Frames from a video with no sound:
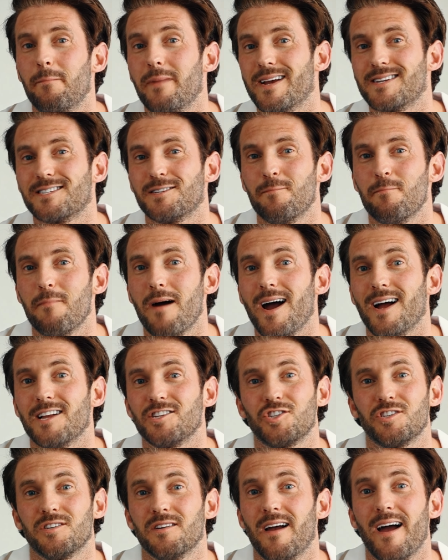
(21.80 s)
mix and
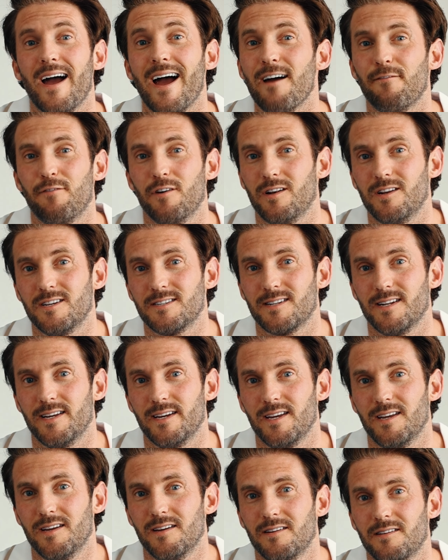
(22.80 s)
match
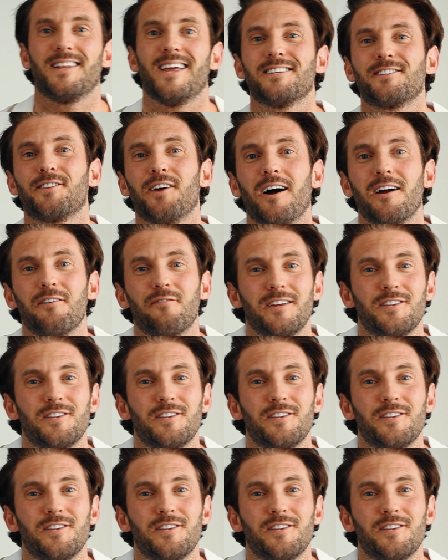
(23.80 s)
effortlessly. So let's dive